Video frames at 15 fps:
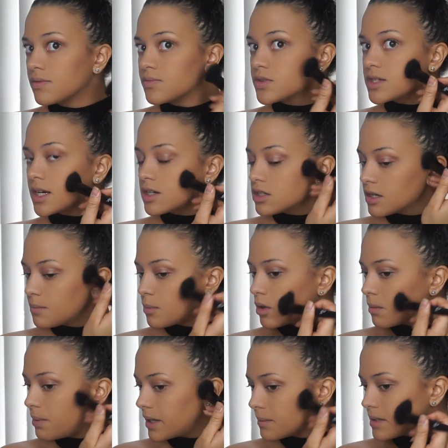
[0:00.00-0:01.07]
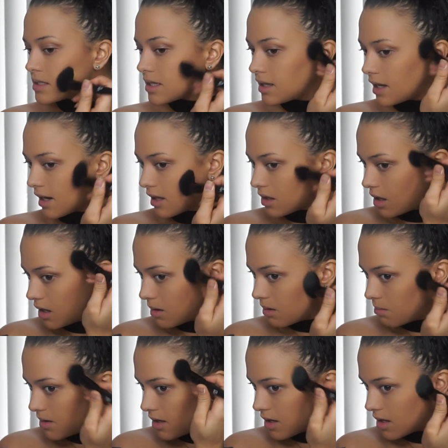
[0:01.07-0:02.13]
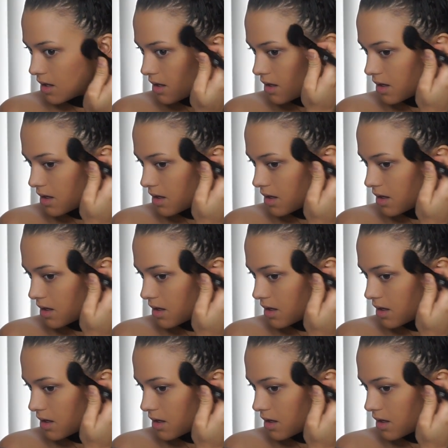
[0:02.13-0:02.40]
It's actually more pigmented than I thought it would be.